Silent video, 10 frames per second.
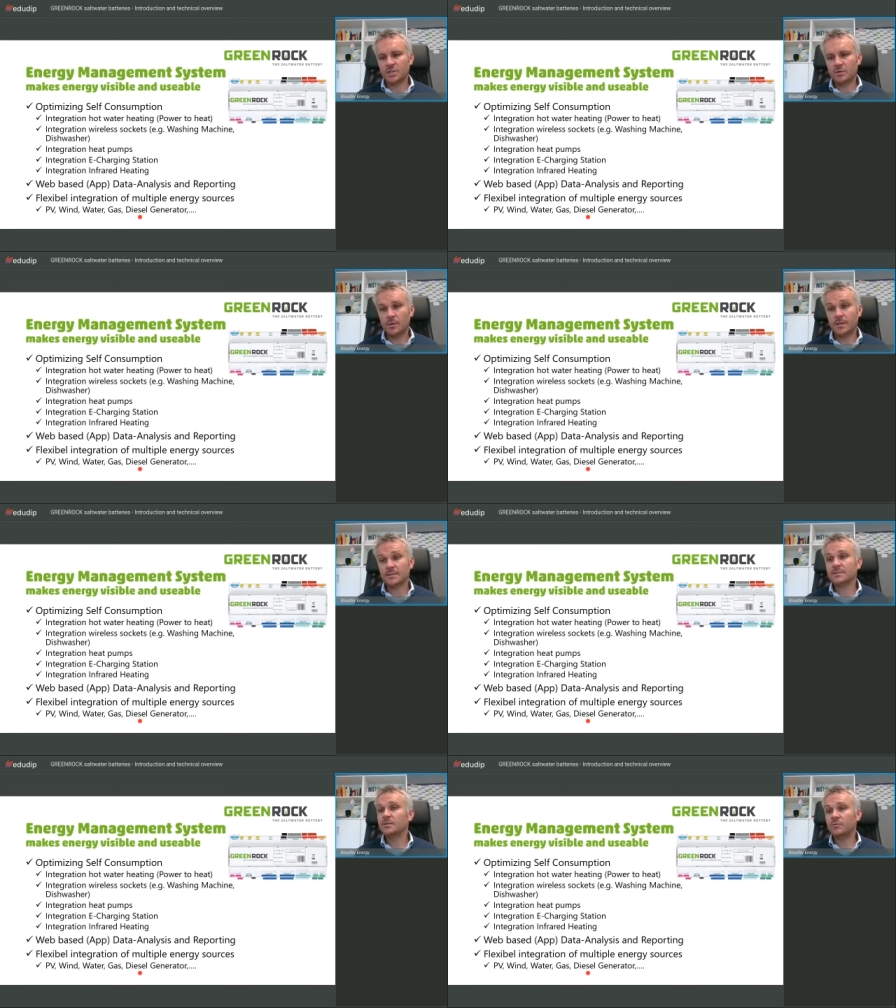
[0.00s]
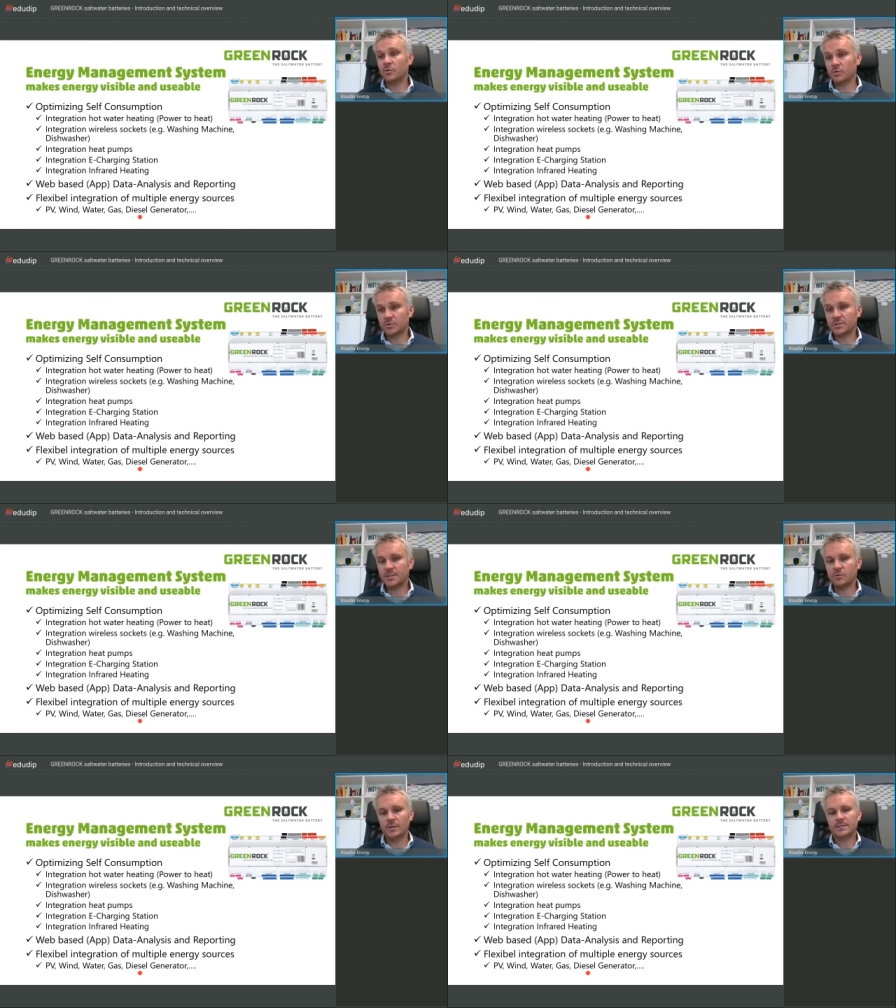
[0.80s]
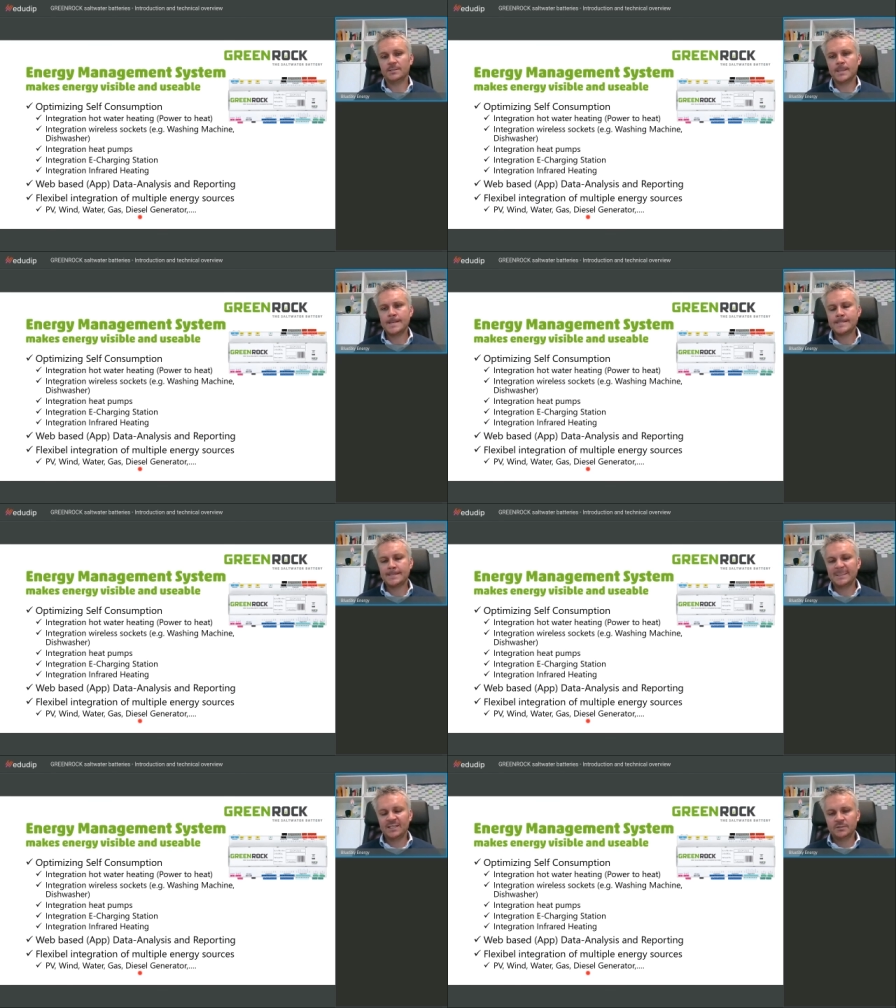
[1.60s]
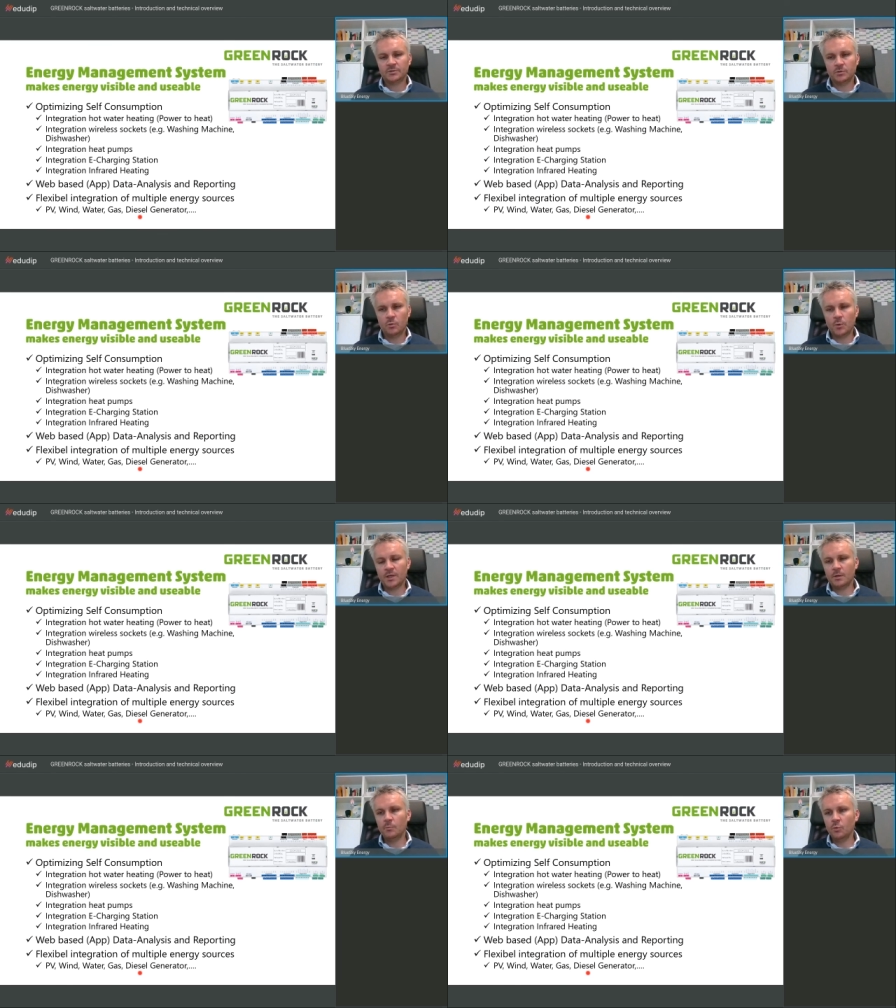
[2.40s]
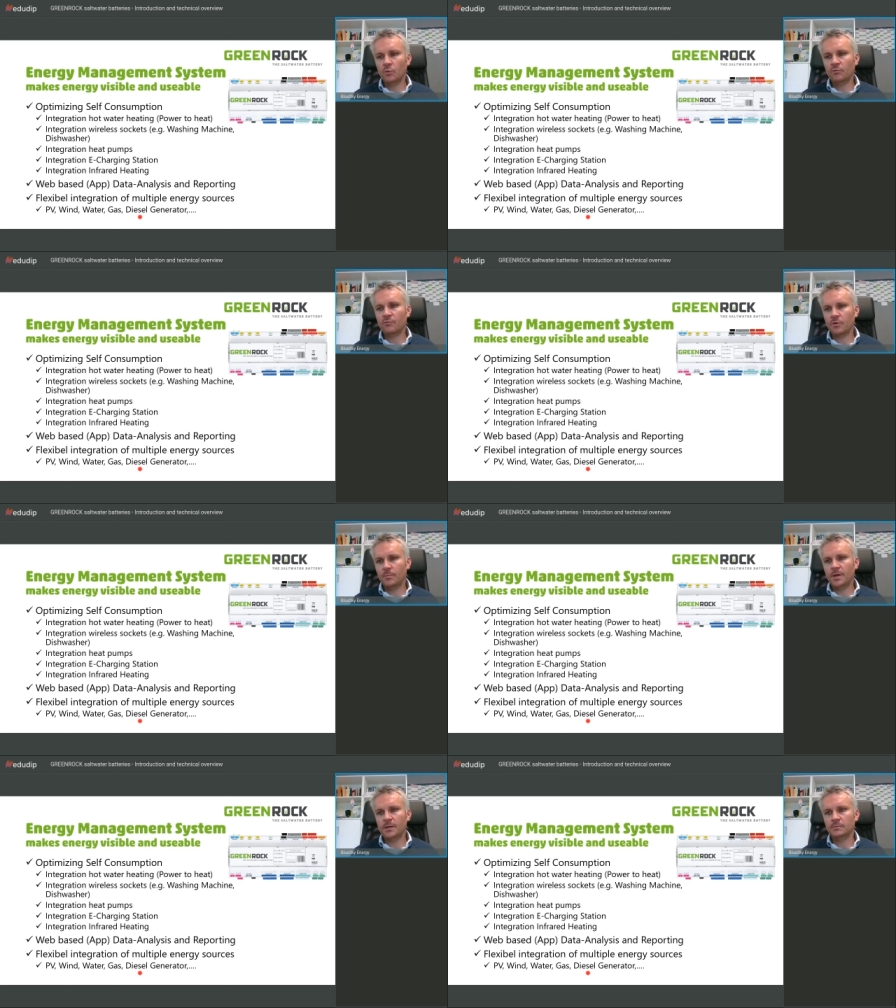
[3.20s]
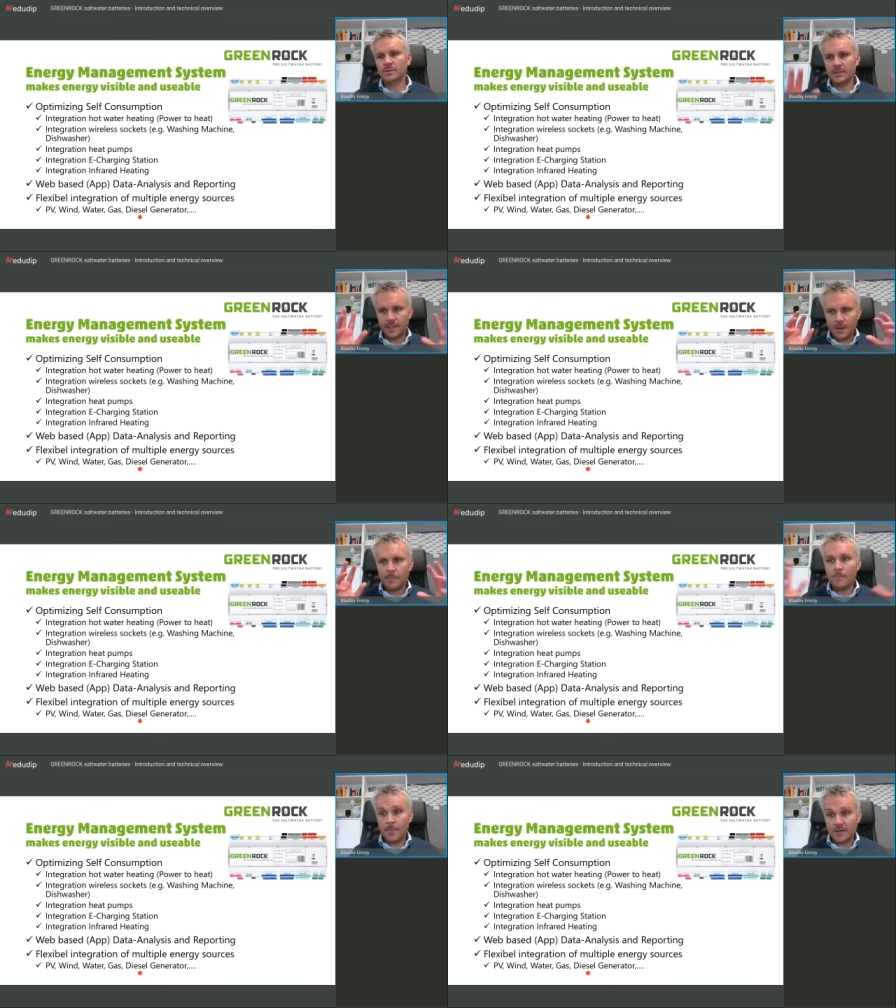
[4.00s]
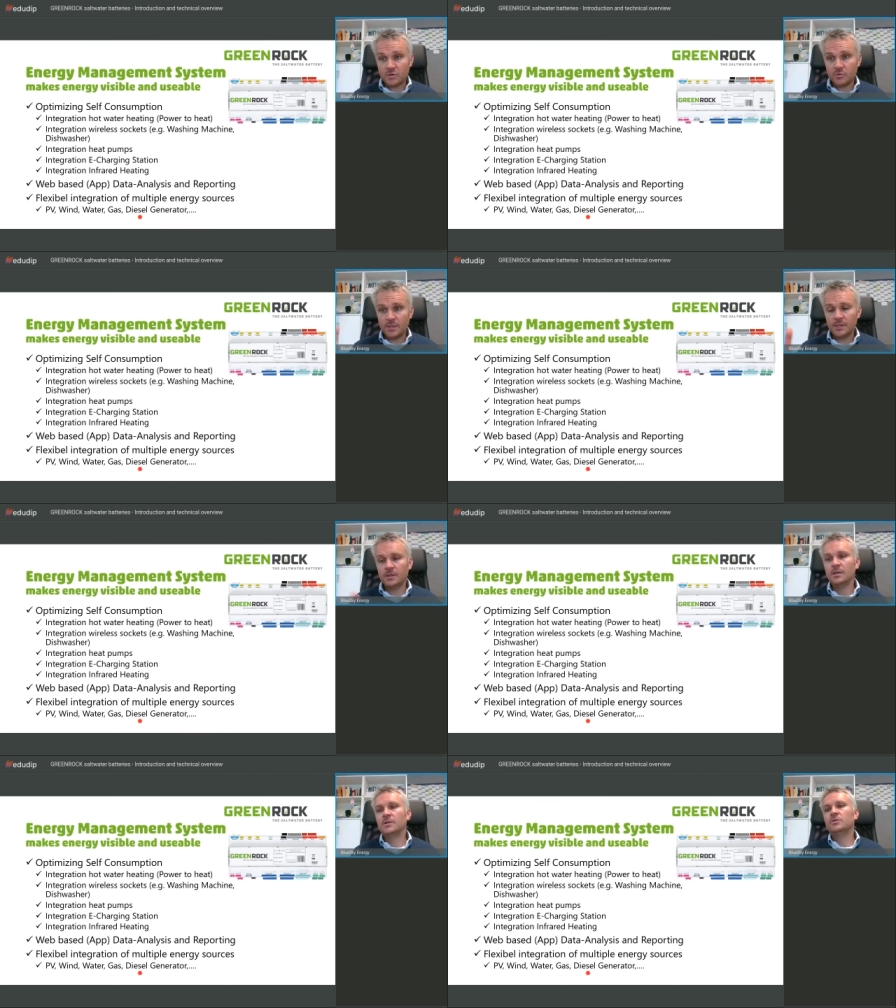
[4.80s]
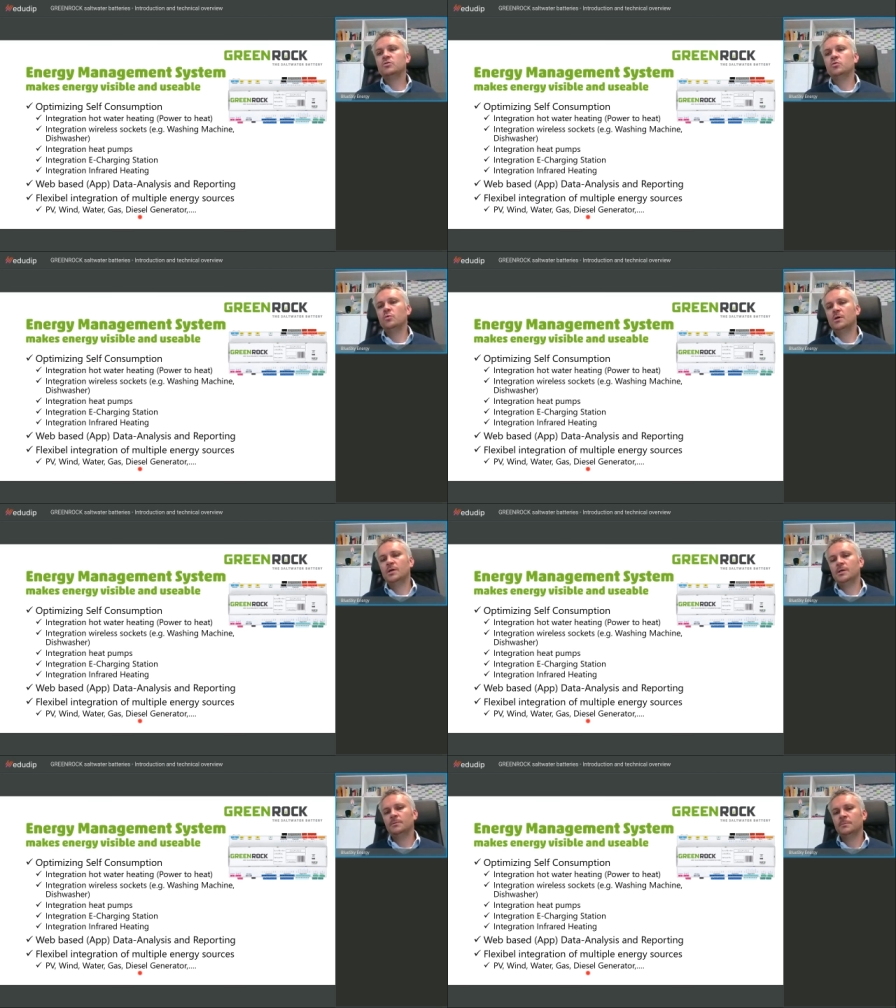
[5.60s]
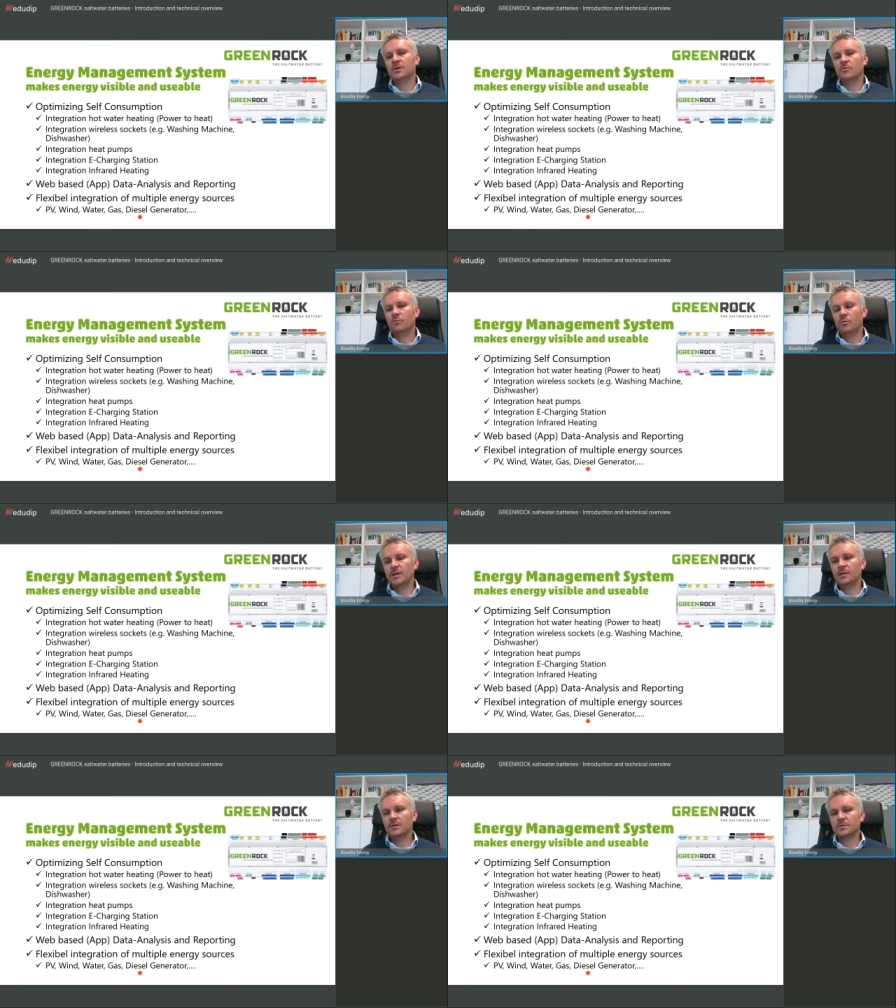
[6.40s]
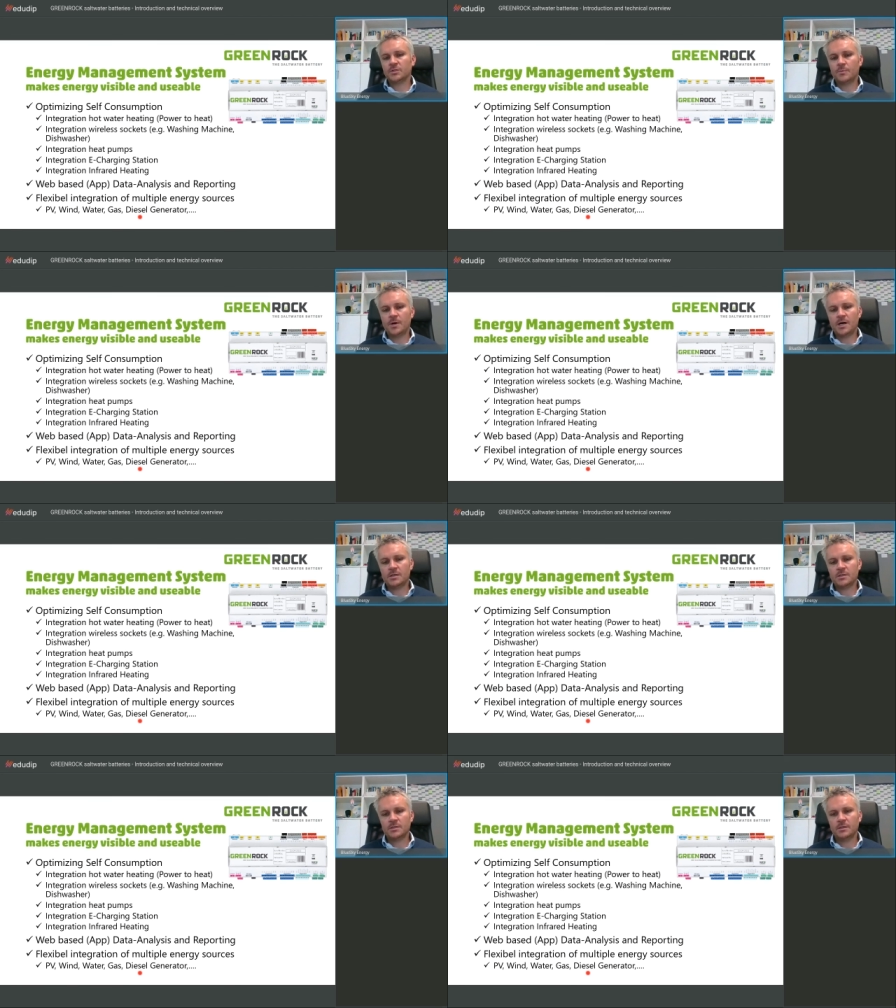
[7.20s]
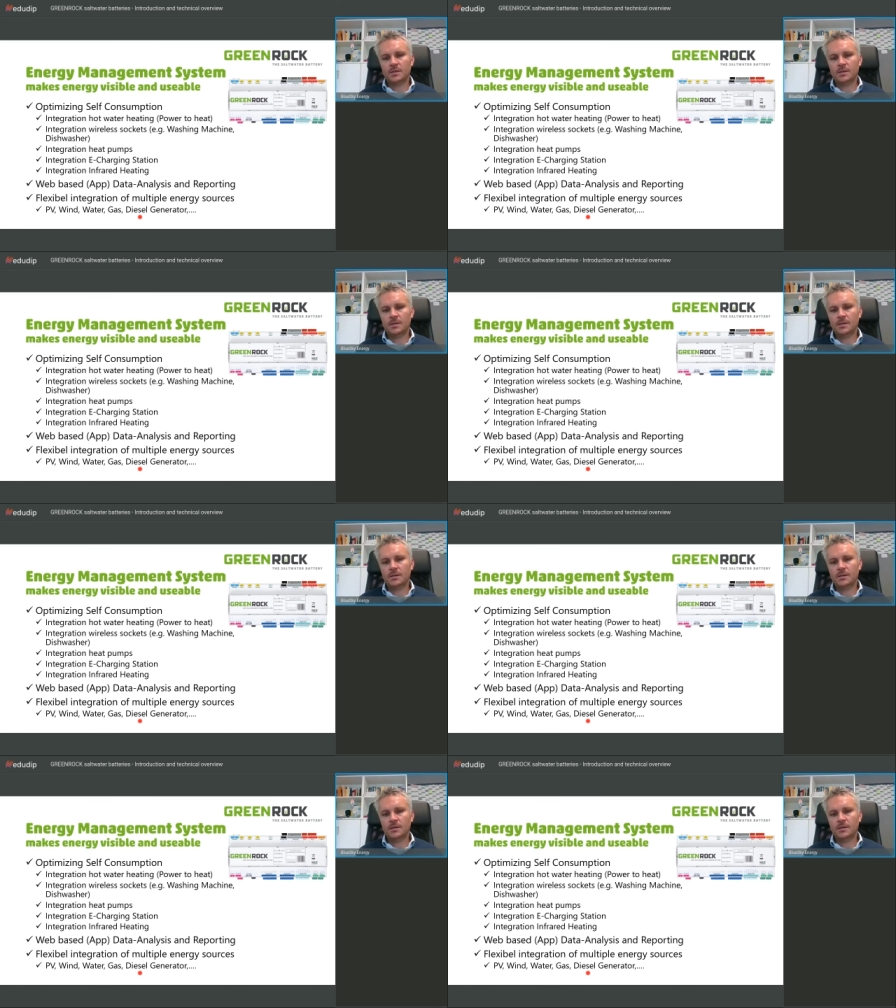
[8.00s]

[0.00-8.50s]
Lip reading: So we can move from a dumb battery to a real smart energy control system.